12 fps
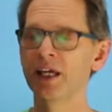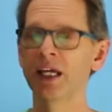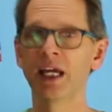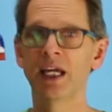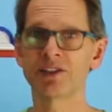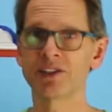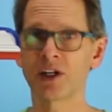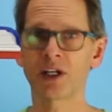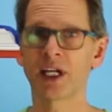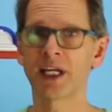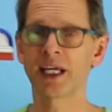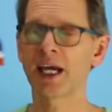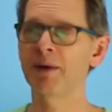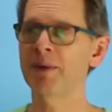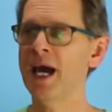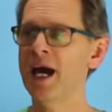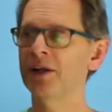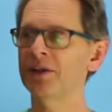It's not going to come
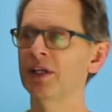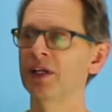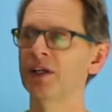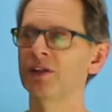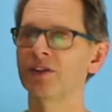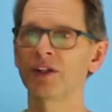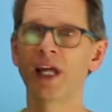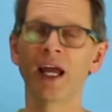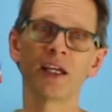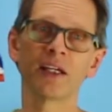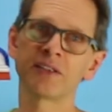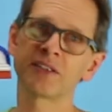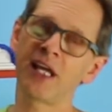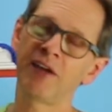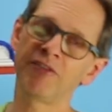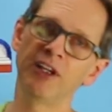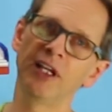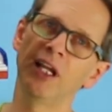out. So now you can
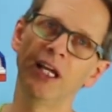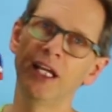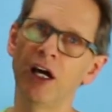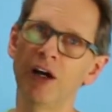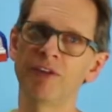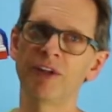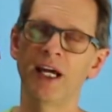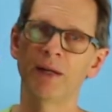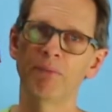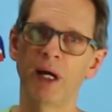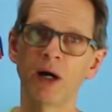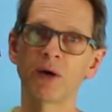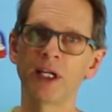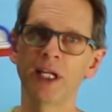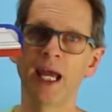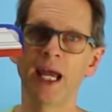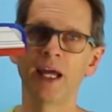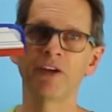safely lean over that balcony
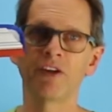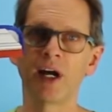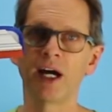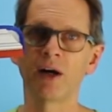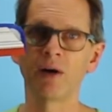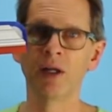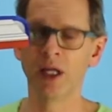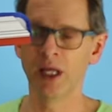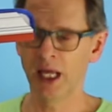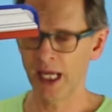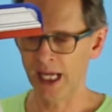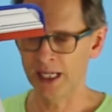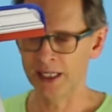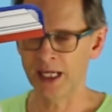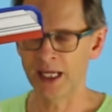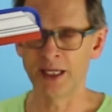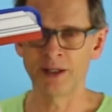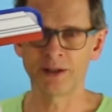handrail
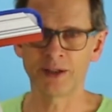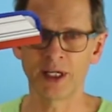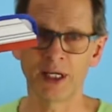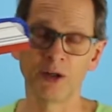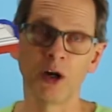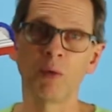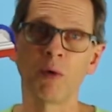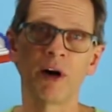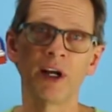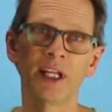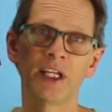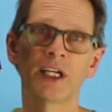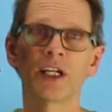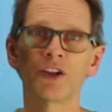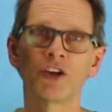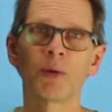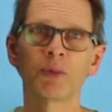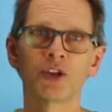and not worry that you're going to
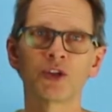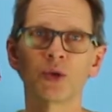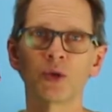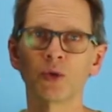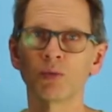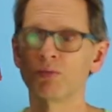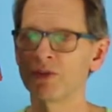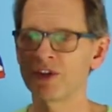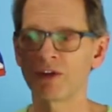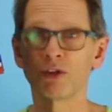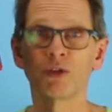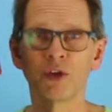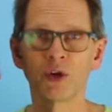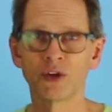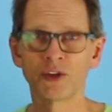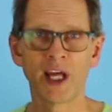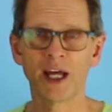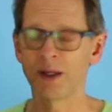drop your tool several floors
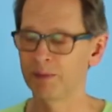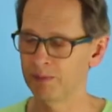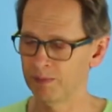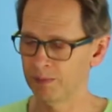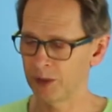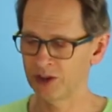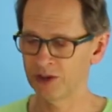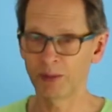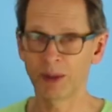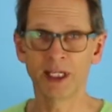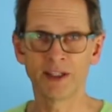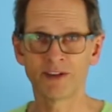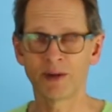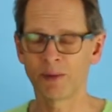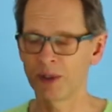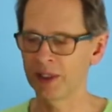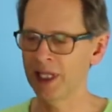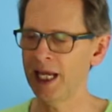down and possibly hit someone
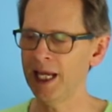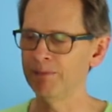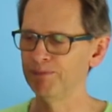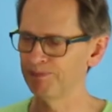on the head.